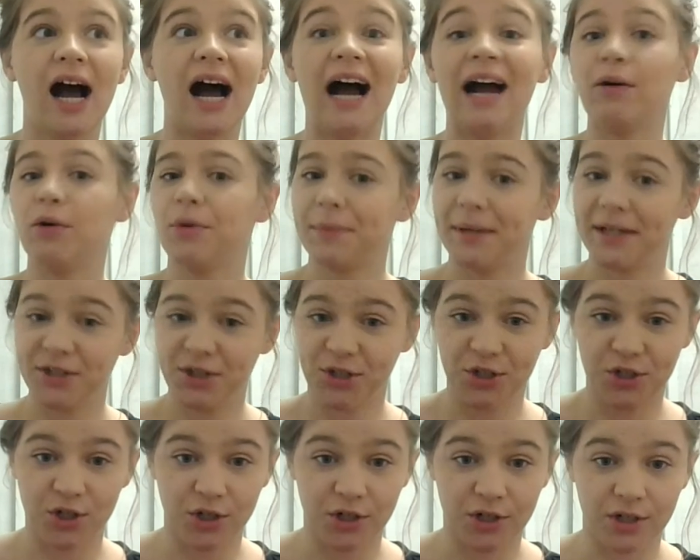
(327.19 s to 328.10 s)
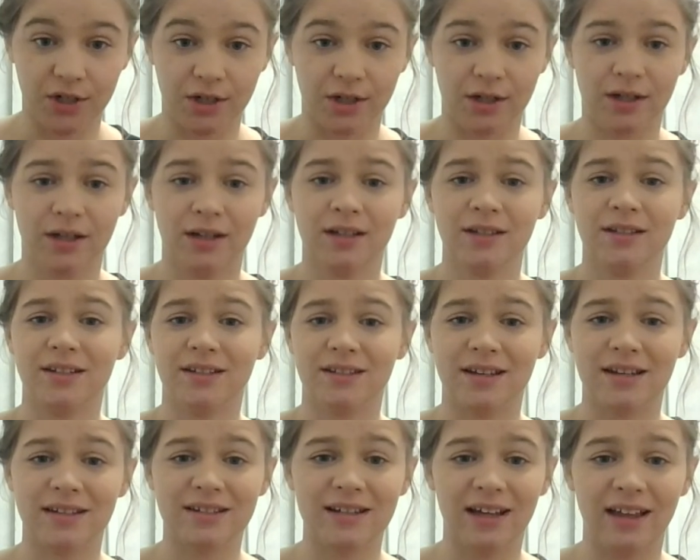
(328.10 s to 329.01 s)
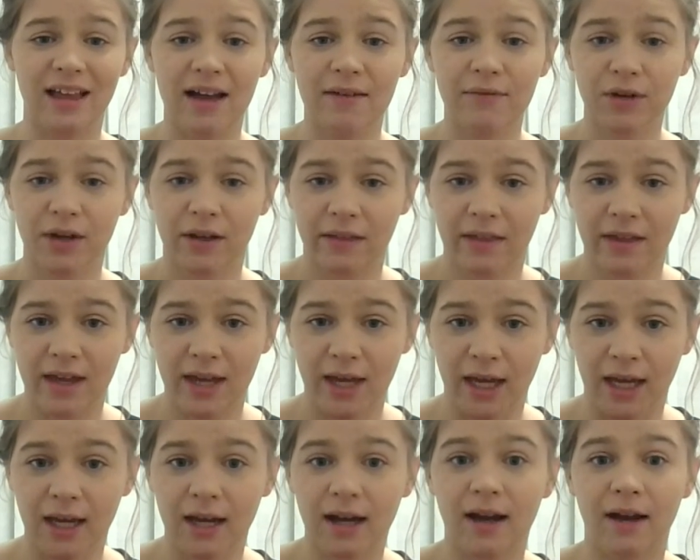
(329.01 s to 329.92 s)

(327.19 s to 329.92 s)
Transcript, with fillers: I will make sure to detail everything.